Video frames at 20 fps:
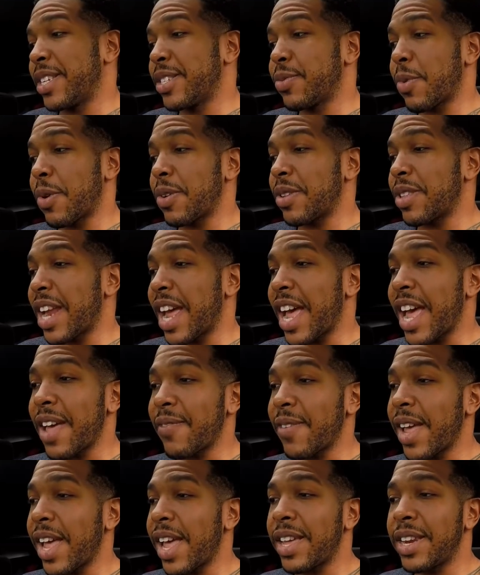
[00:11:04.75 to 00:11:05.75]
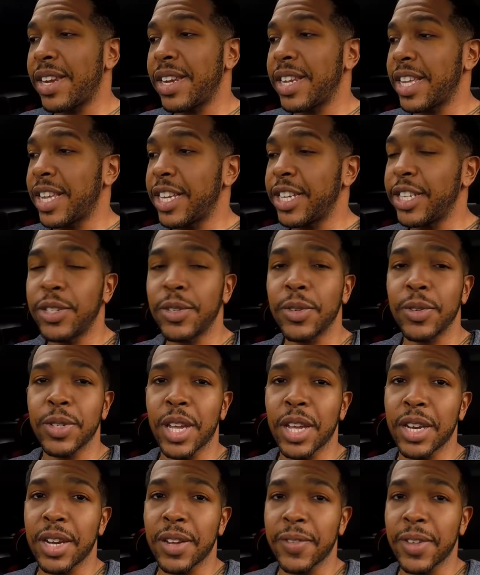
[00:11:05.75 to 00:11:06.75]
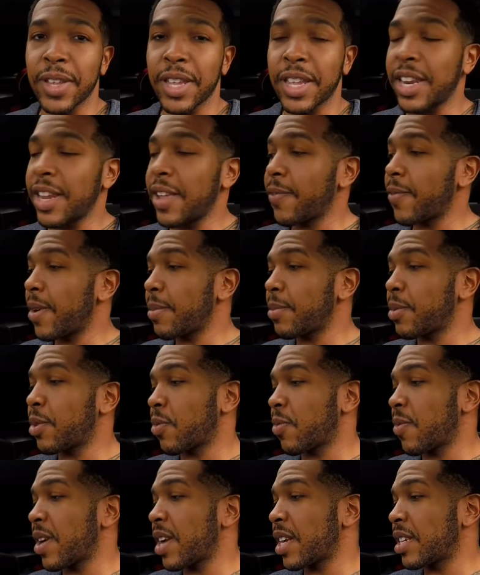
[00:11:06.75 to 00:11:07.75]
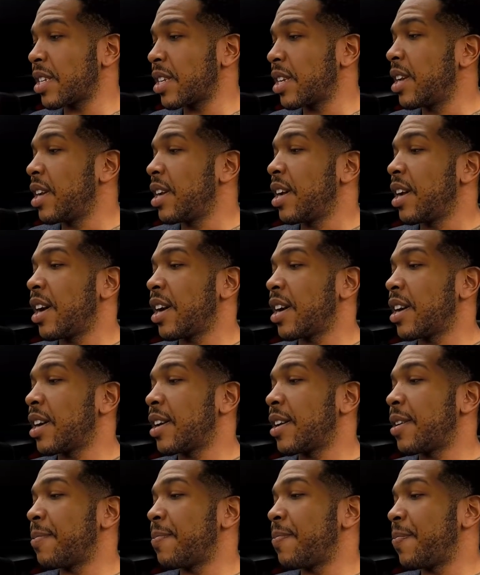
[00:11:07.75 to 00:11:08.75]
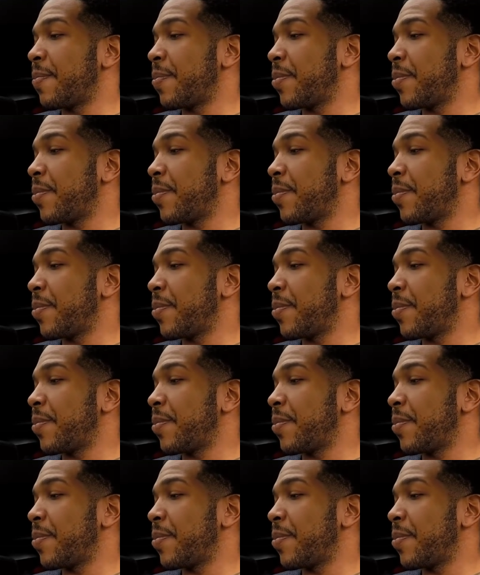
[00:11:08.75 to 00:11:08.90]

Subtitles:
worth it. I haven't had any issues out of it. And if I'm correct, I